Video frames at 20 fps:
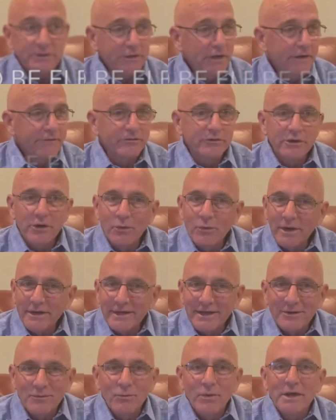never know what
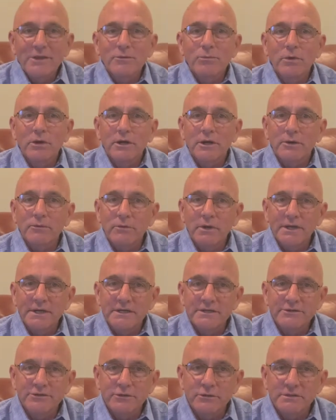kind of weather we're going to run
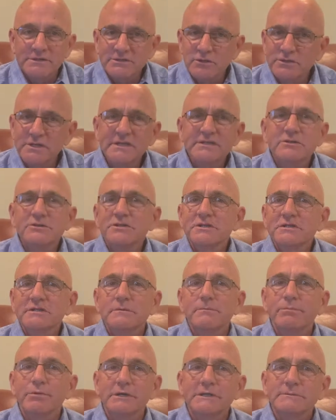into. And so these are just
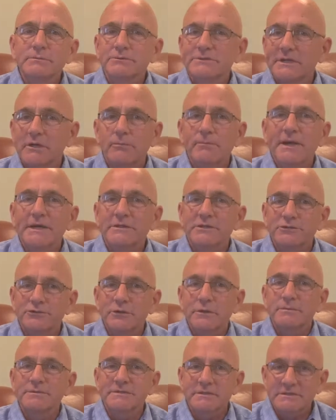some principles that'll make the
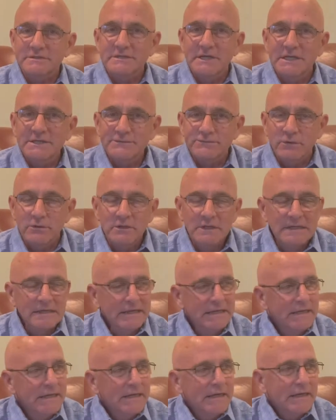trip successful.
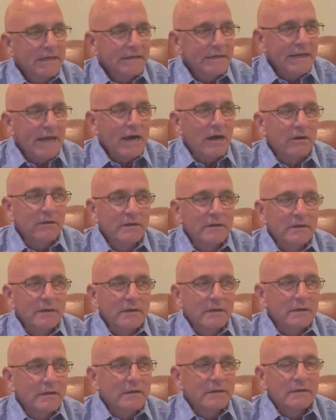Now,
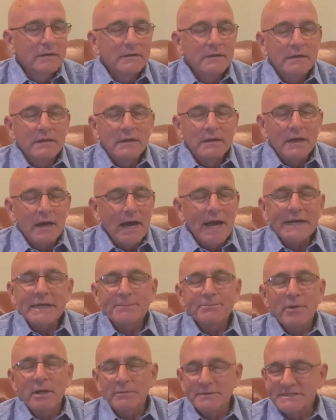I
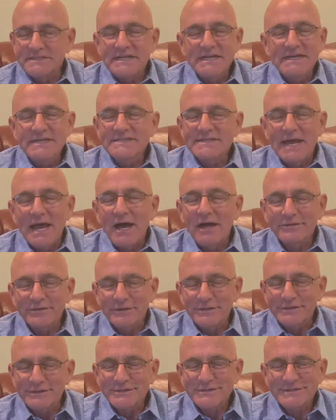could probably tease out
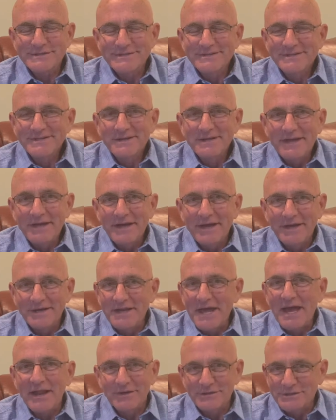this
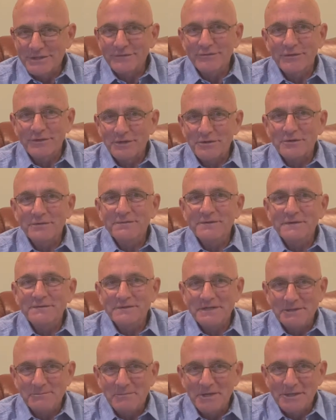analogy for another
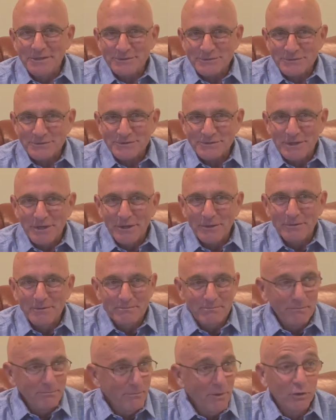15 minutes or so,
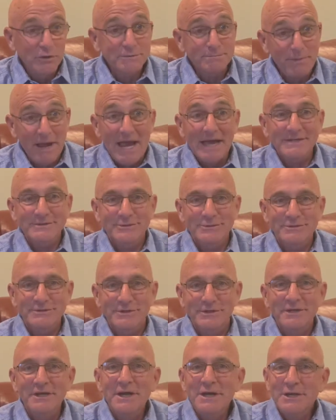and most pastors
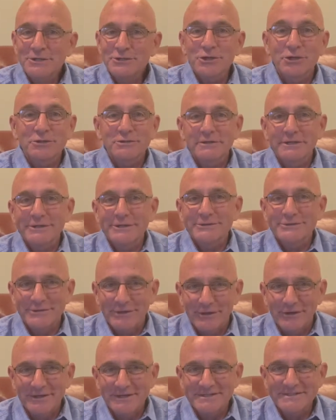and church leaders that
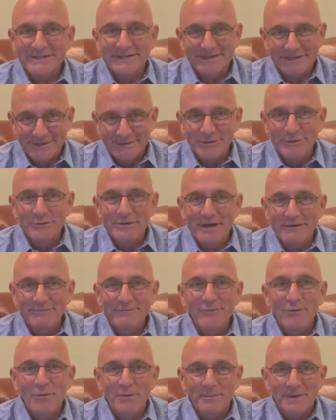are listening can do that
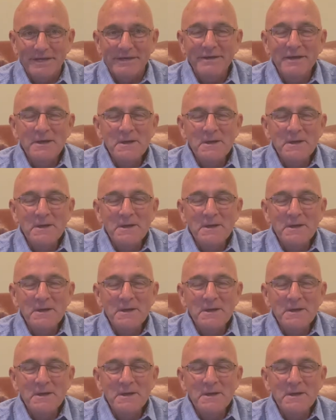for me.